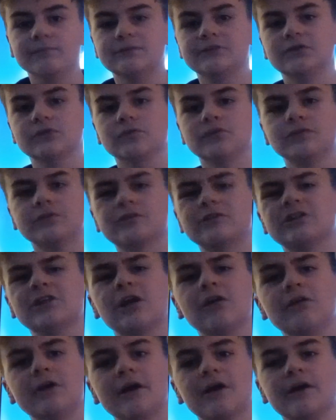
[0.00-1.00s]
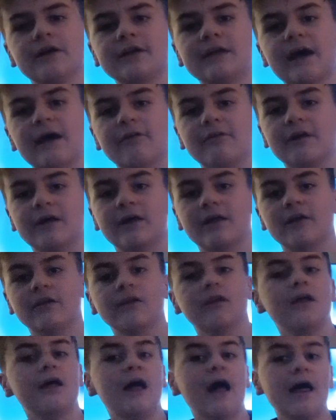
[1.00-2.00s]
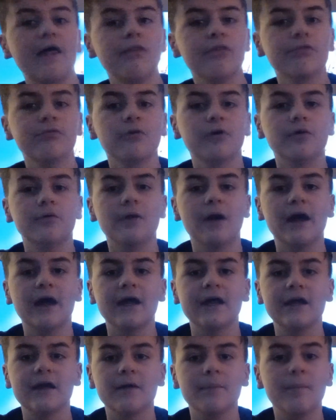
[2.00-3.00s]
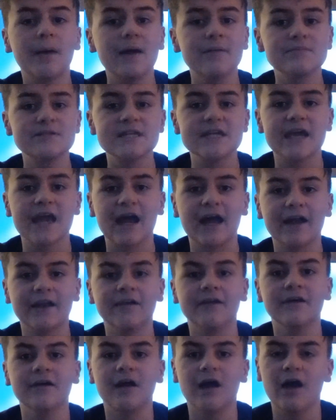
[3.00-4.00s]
sort of slowly going downhill, and through a Pepsi can.